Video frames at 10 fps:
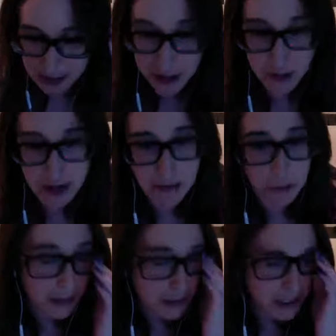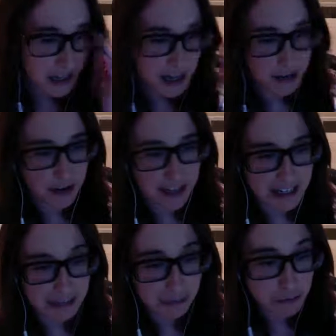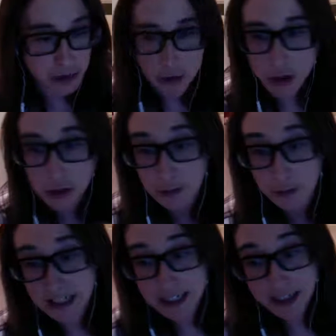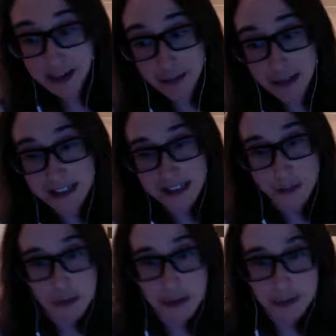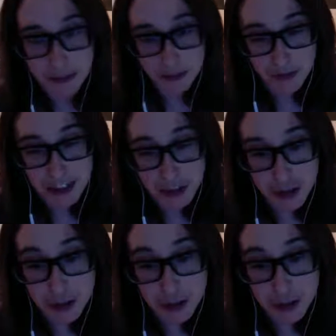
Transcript: you have a website or any social media places where people can find you?